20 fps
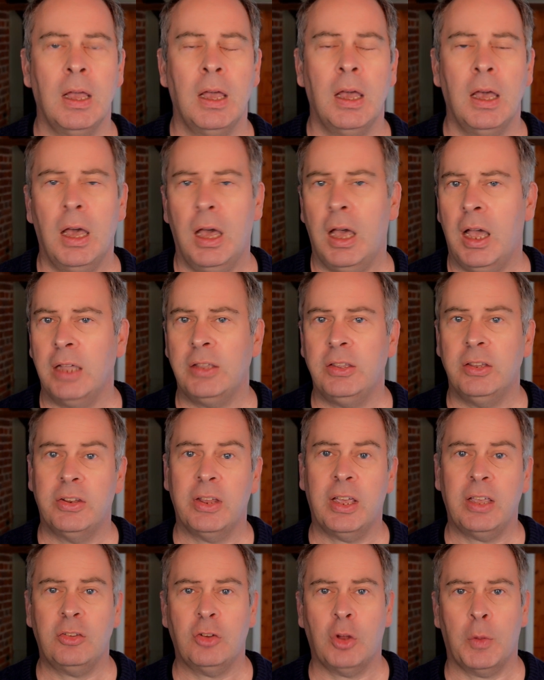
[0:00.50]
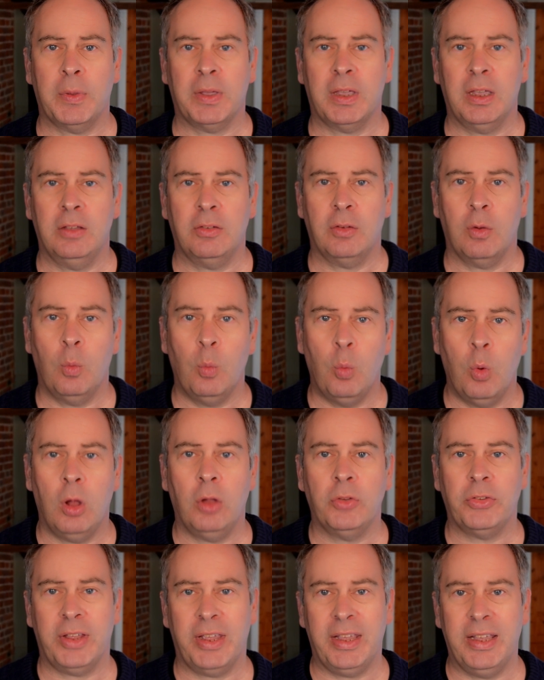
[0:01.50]
Hi, today's topic is what
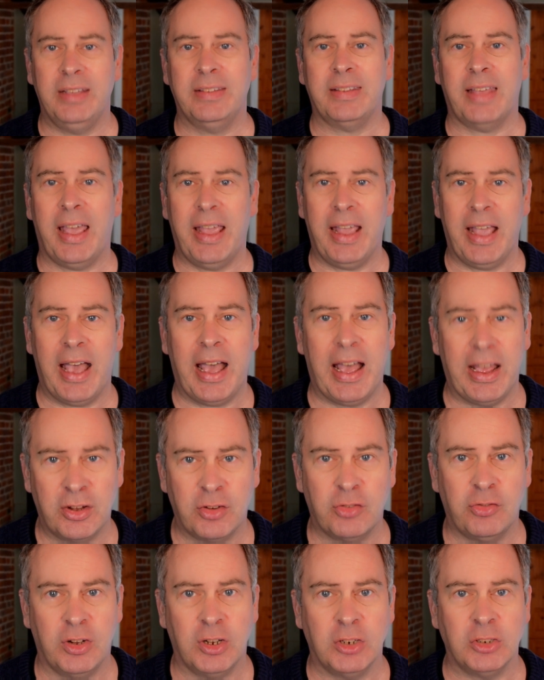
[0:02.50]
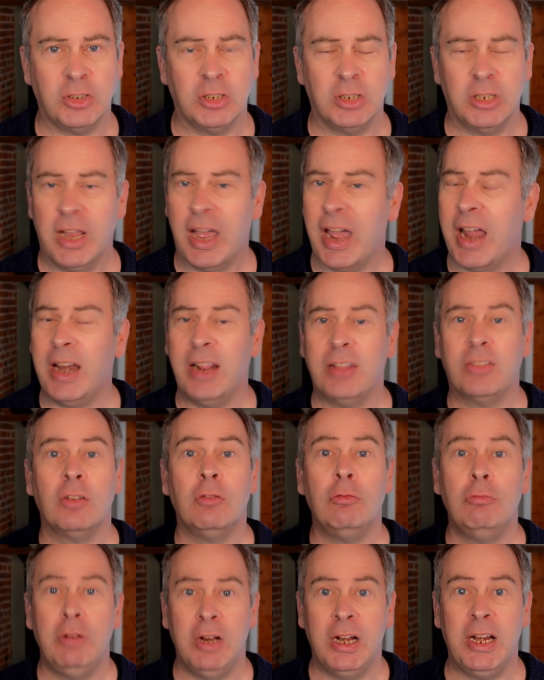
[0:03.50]
is a hash function? And it's a
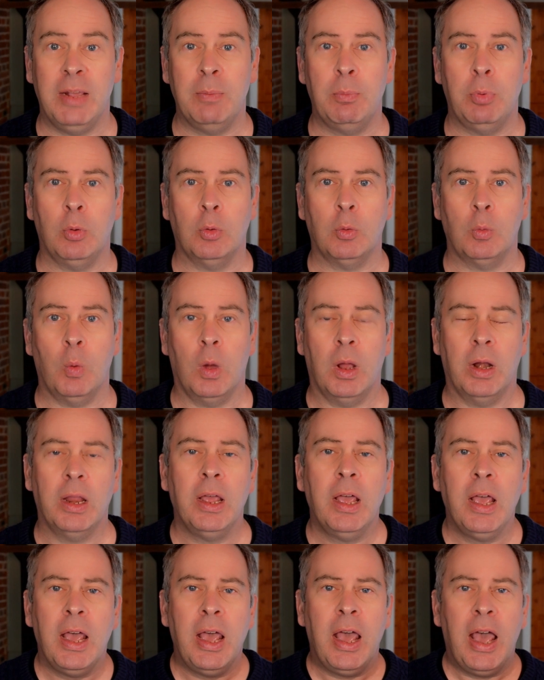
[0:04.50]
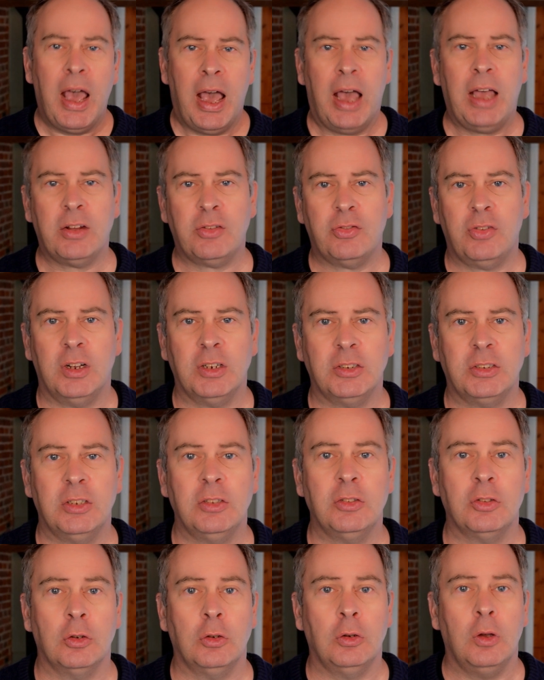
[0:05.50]
really important one. Hash functions,
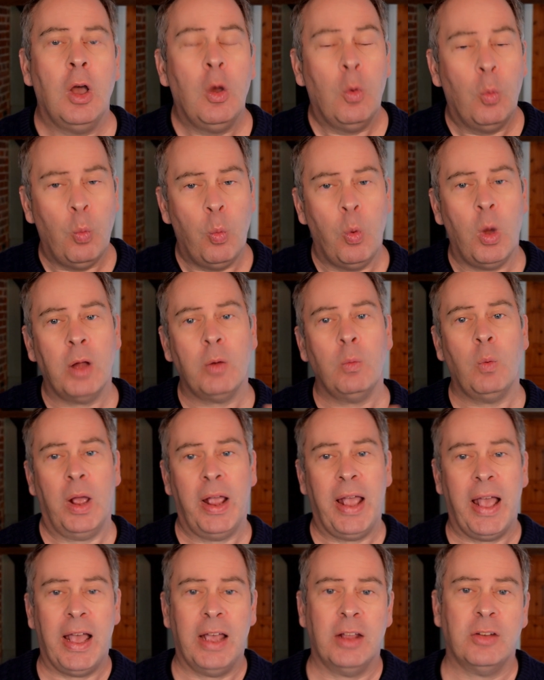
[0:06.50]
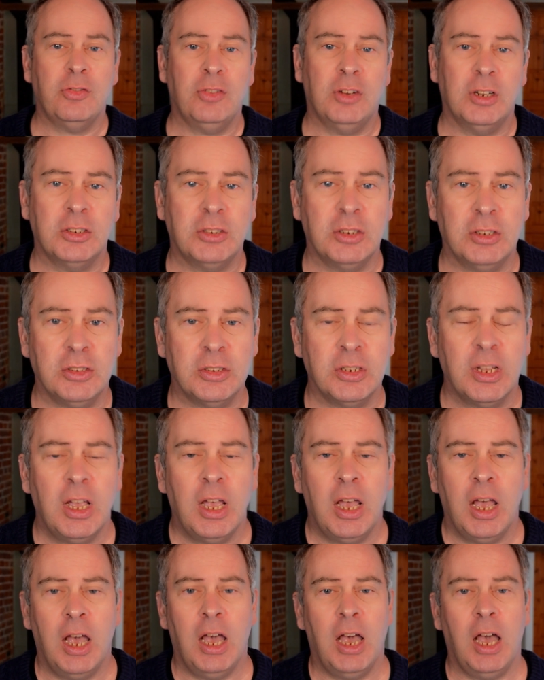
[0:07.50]
or one-way hash functions,
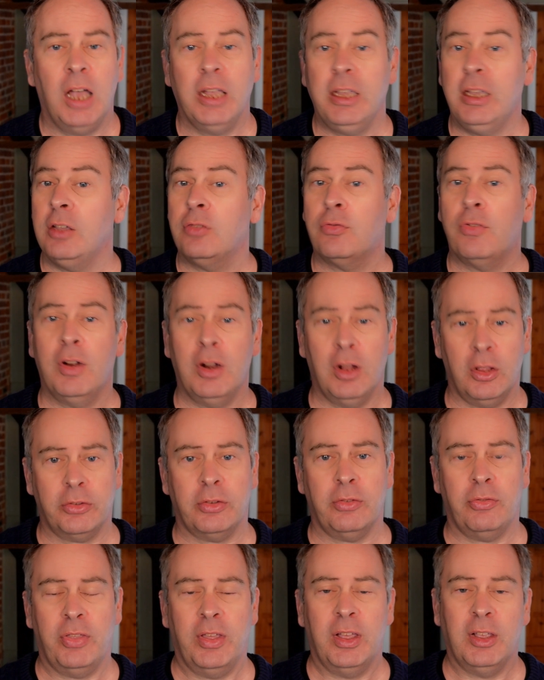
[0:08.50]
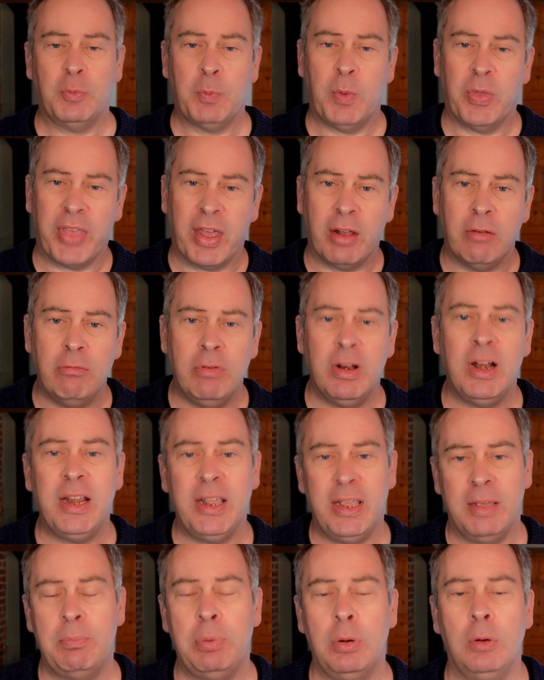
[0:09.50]
are used for lots of things, but they're really
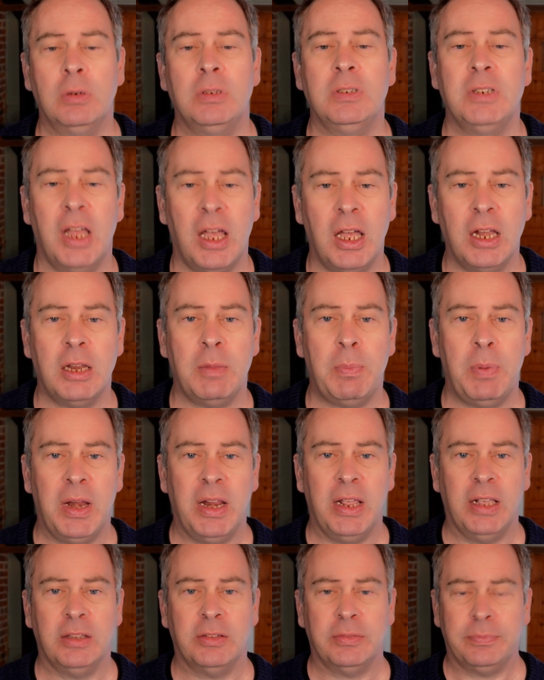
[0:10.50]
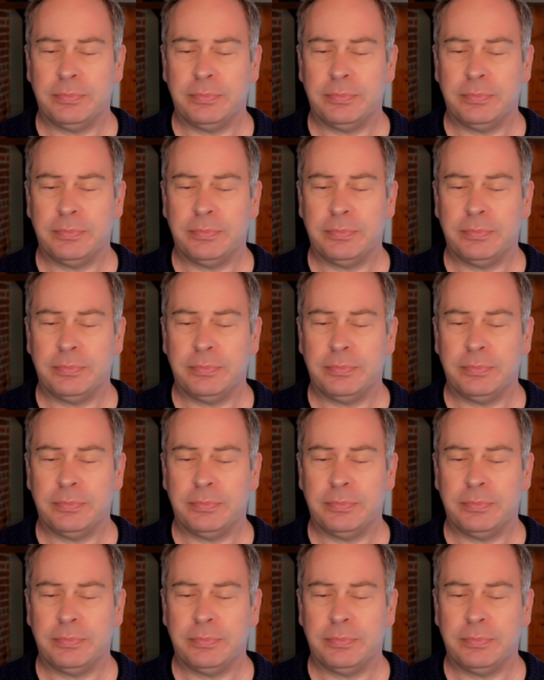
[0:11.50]
important underpinnings